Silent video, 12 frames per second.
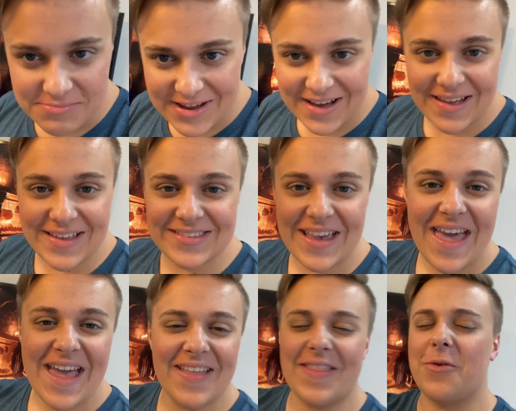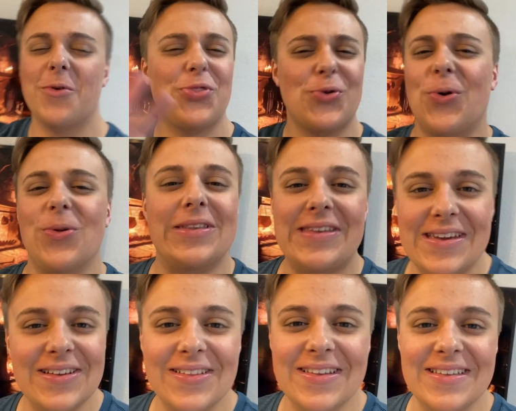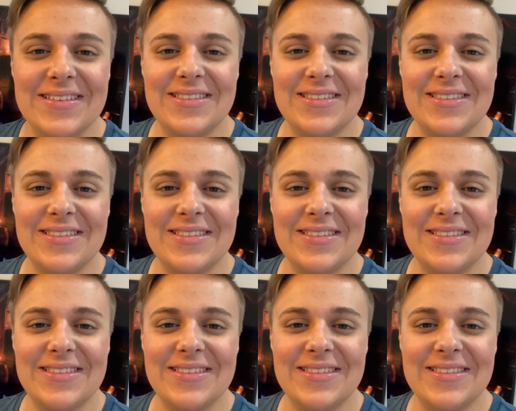does and like what their whole deal is.